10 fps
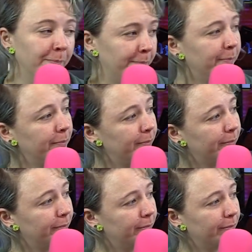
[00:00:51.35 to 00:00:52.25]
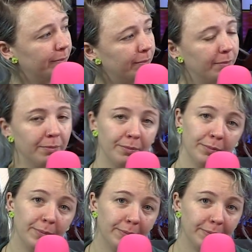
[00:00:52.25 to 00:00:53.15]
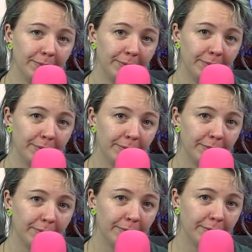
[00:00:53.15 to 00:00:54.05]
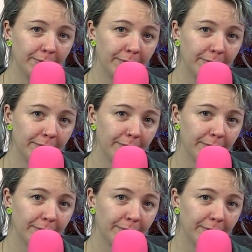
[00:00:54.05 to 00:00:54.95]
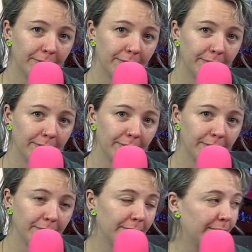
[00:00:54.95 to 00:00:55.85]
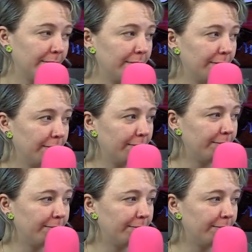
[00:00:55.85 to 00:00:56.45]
(not speaking)